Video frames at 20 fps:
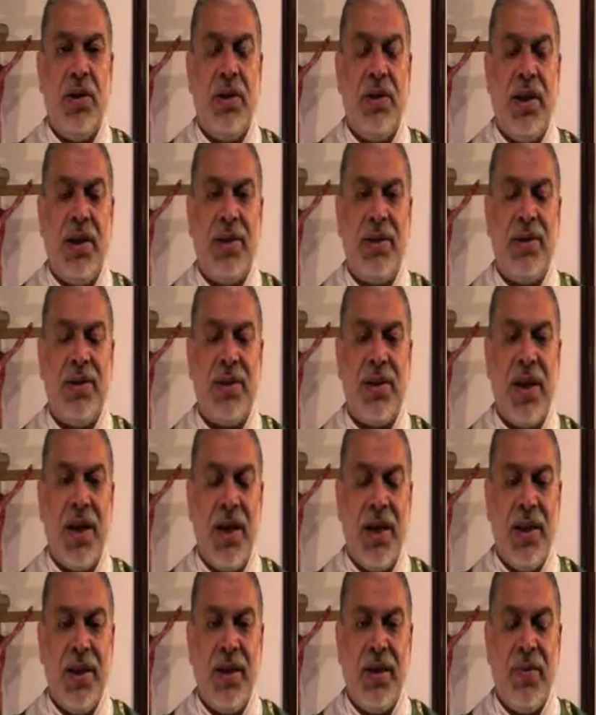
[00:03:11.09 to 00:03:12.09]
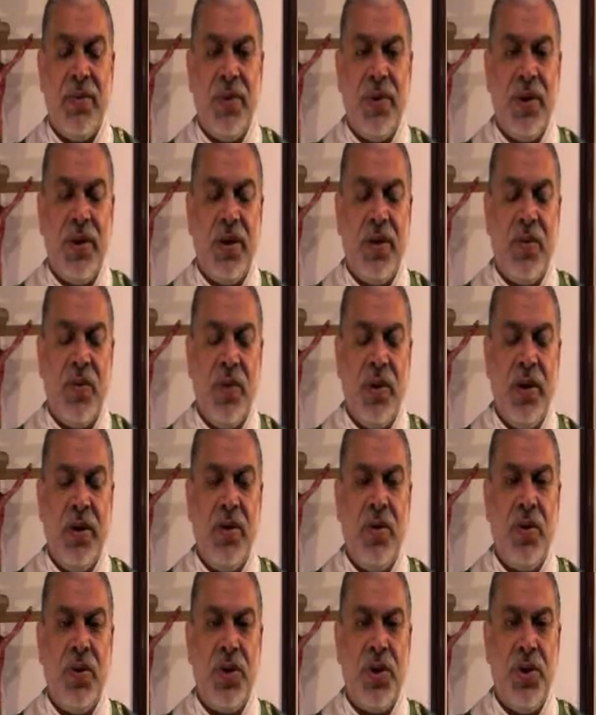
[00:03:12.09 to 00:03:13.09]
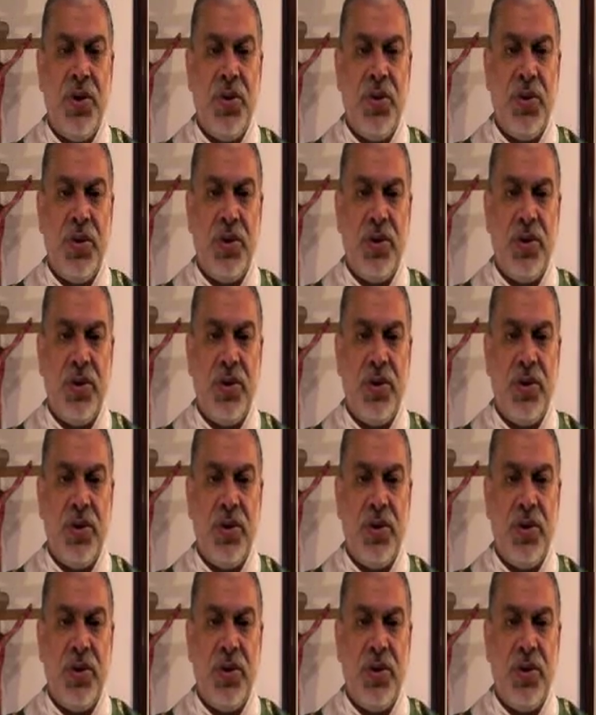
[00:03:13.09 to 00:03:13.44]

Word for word: that scandal will, will occur.